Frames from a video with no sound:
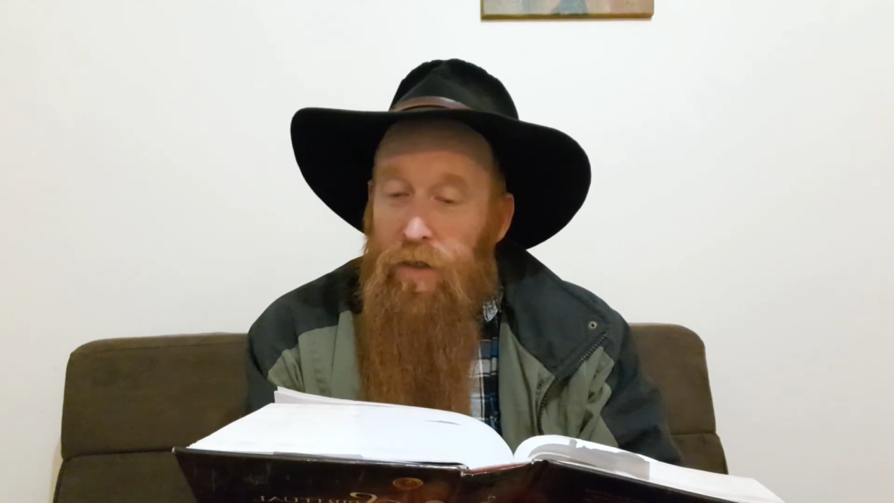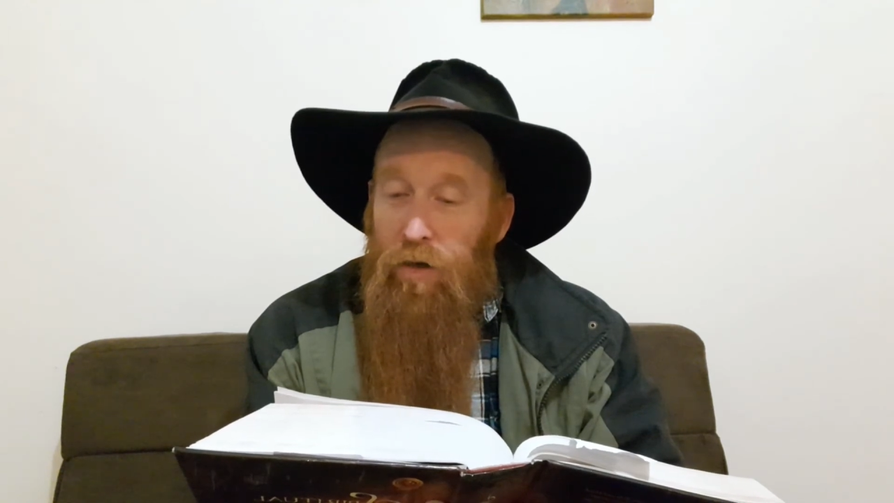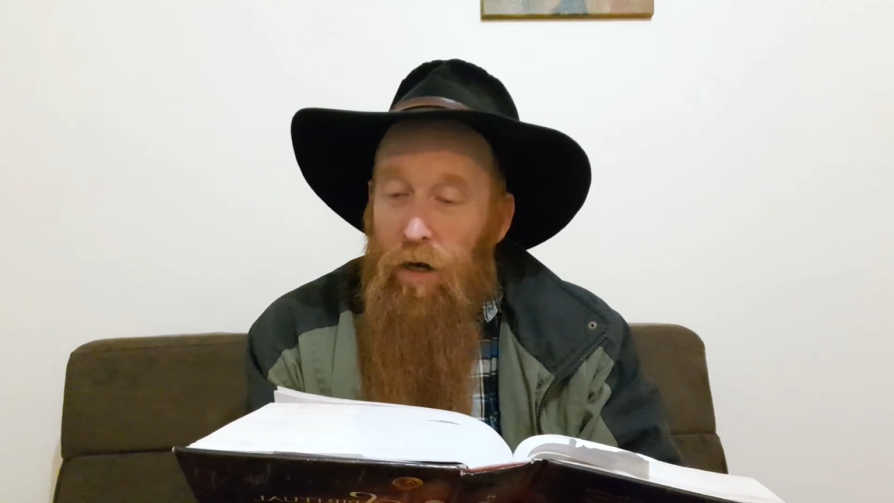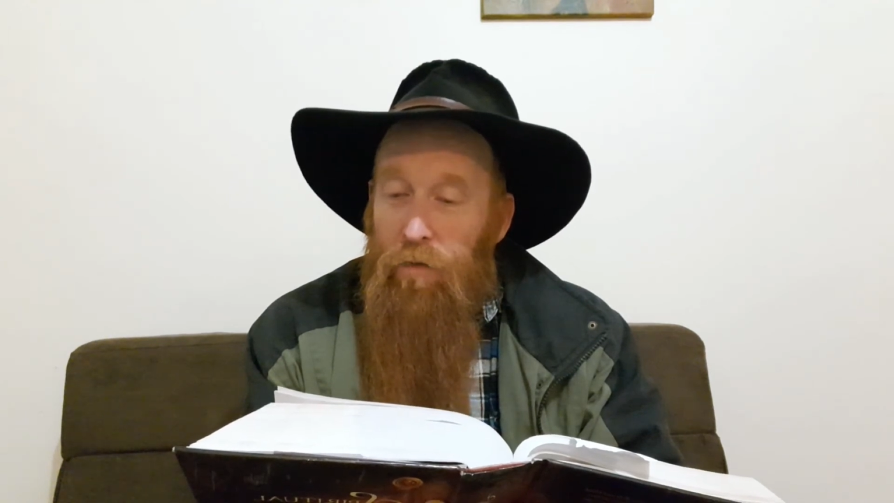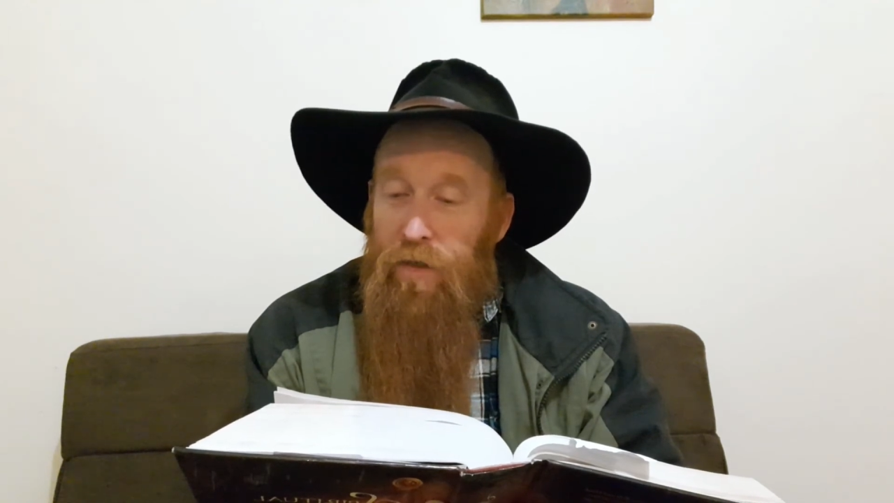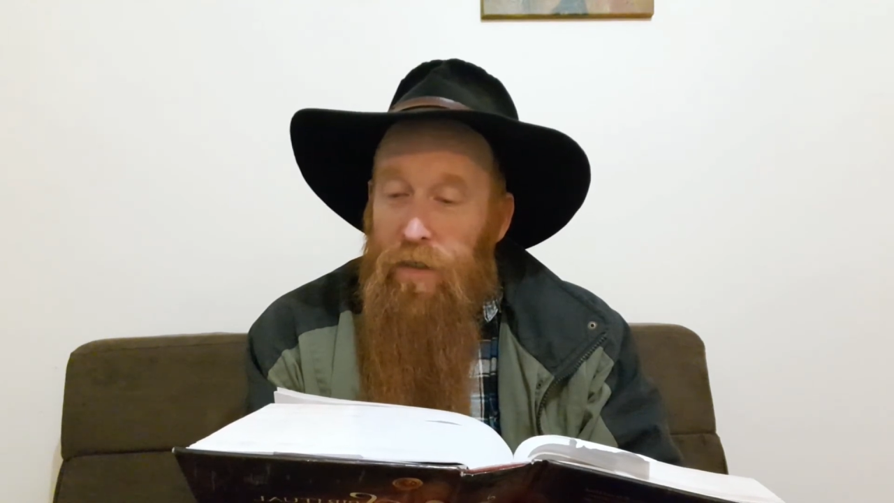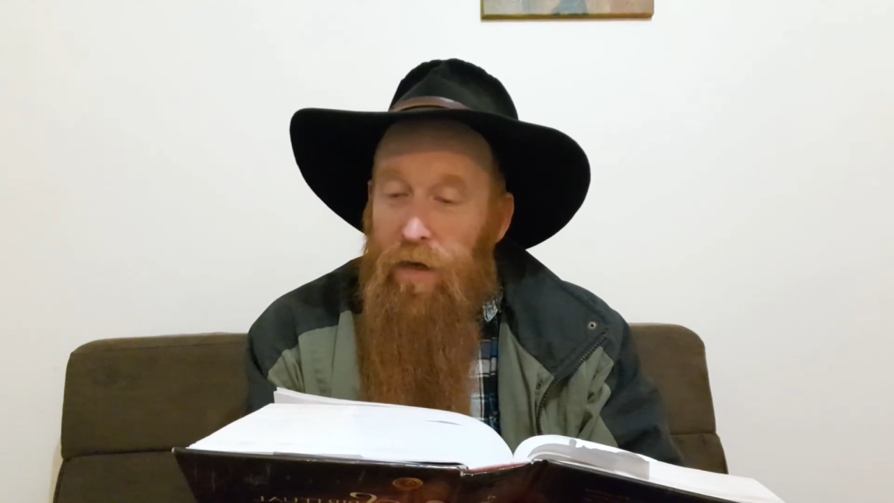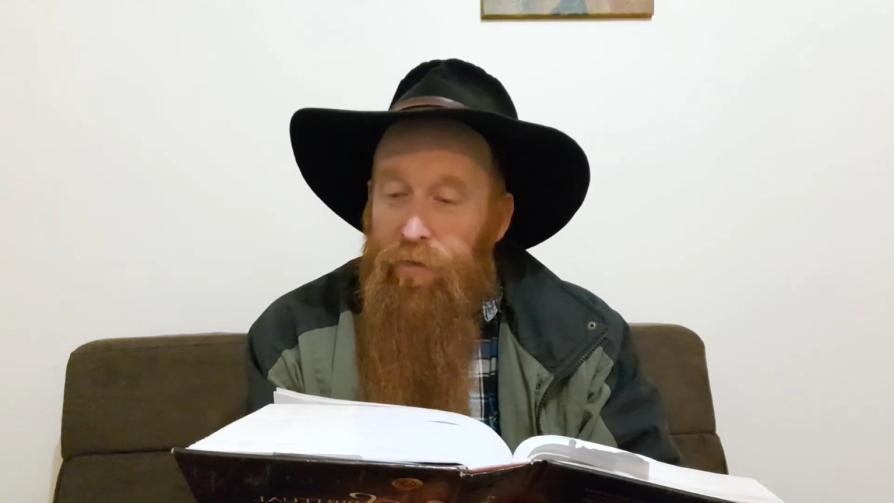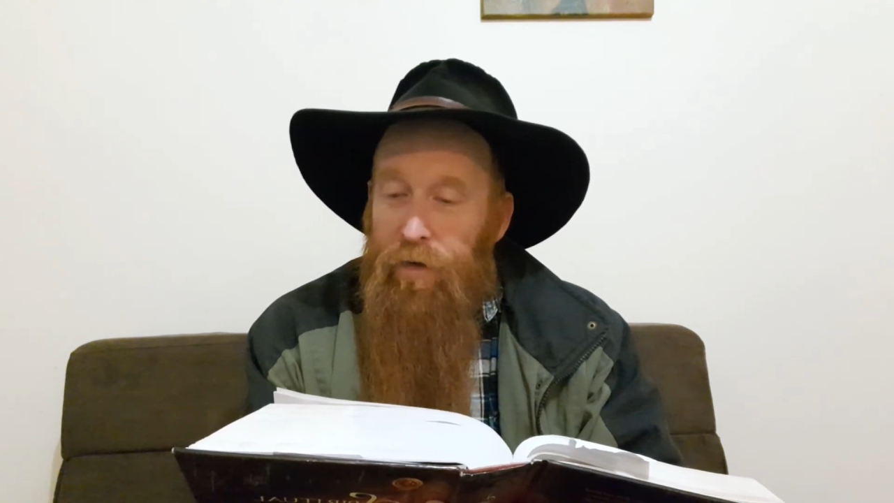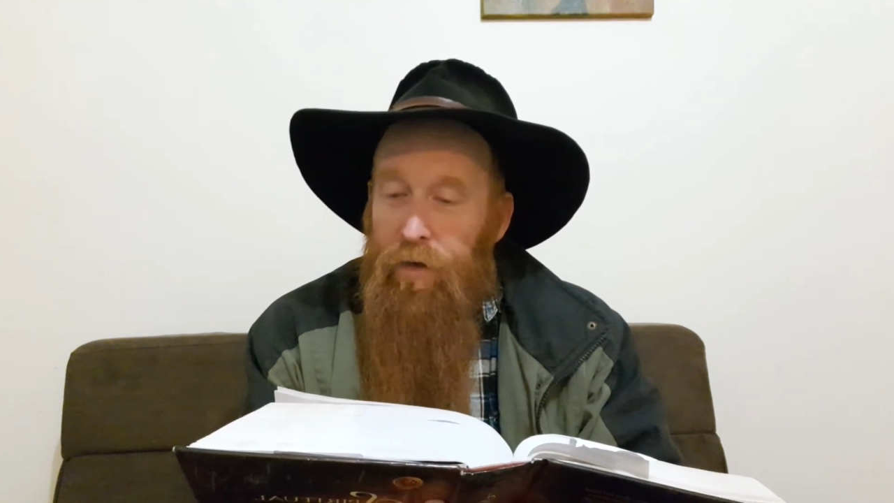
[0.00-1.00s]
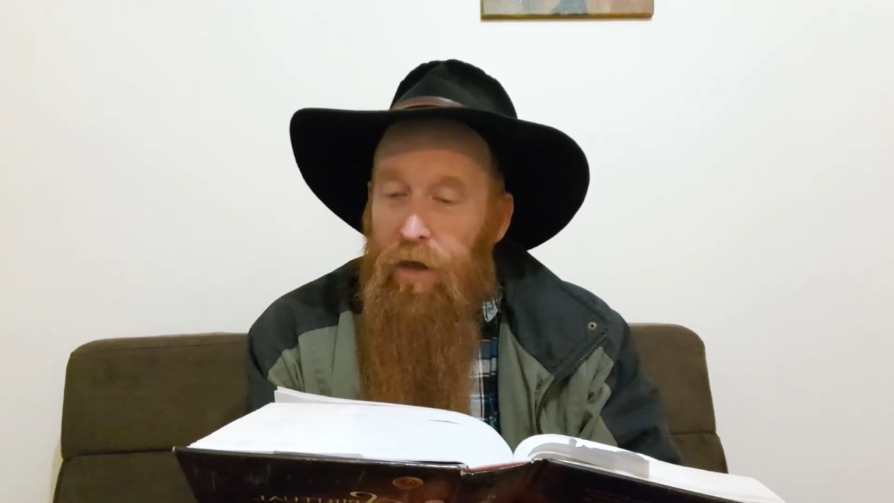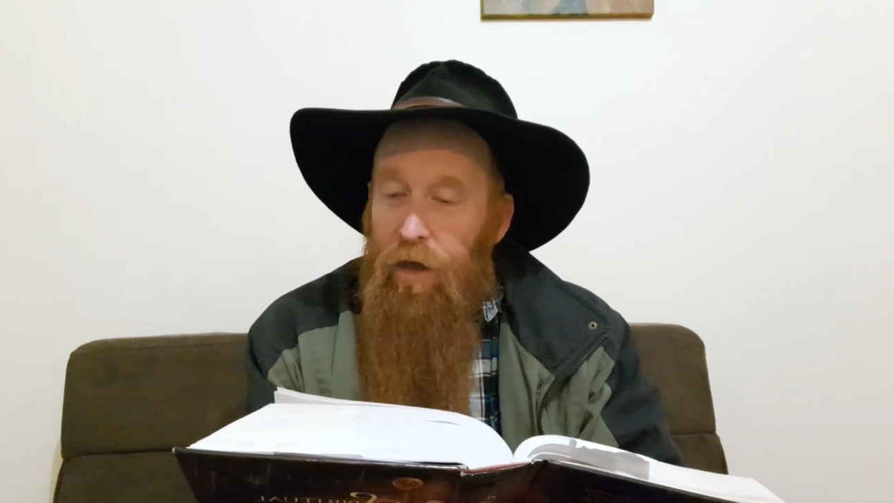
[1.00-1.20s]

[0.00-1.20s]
times 7.